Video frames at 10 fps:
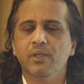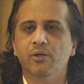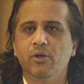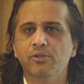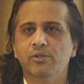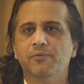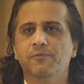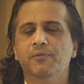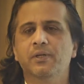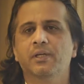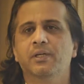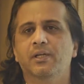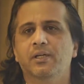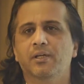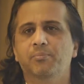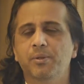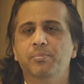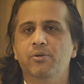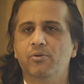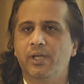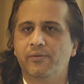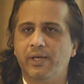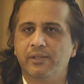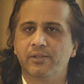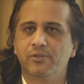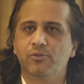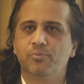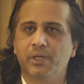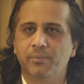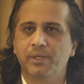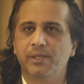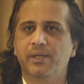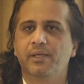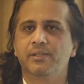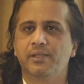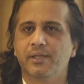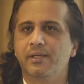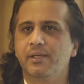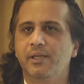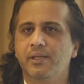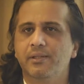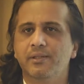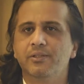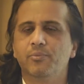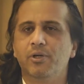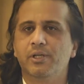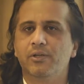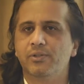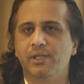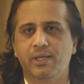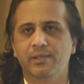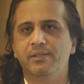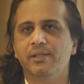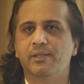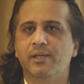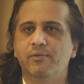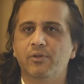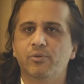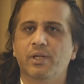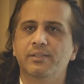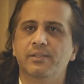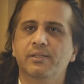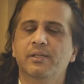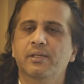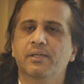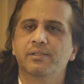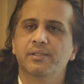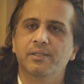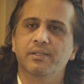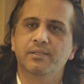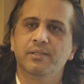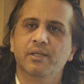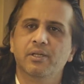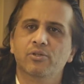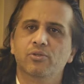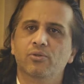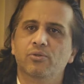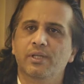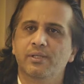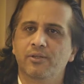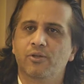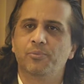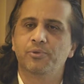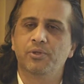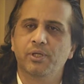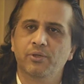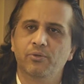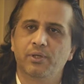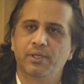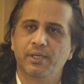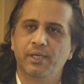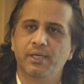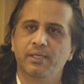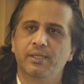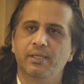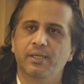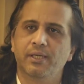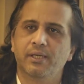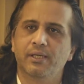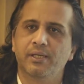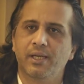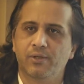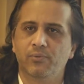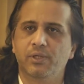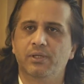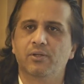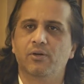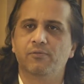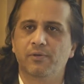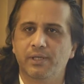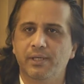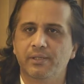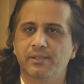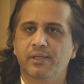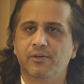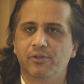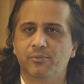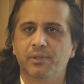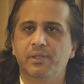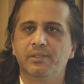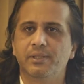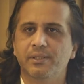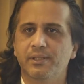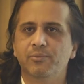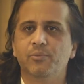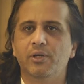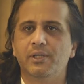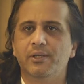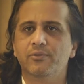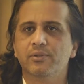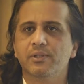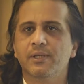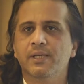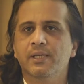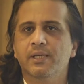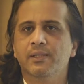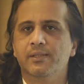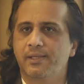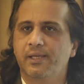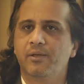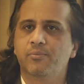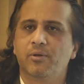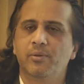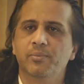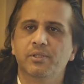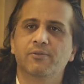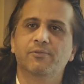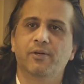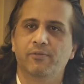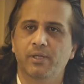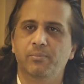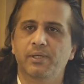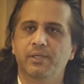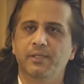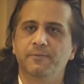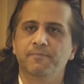Lots of people don't have access to primary care, secondary care in these small towns, and hence they travel to larger cities. So there is an opportunity to create a network of clinics and hospitals in these small towns. The second problem is of availability.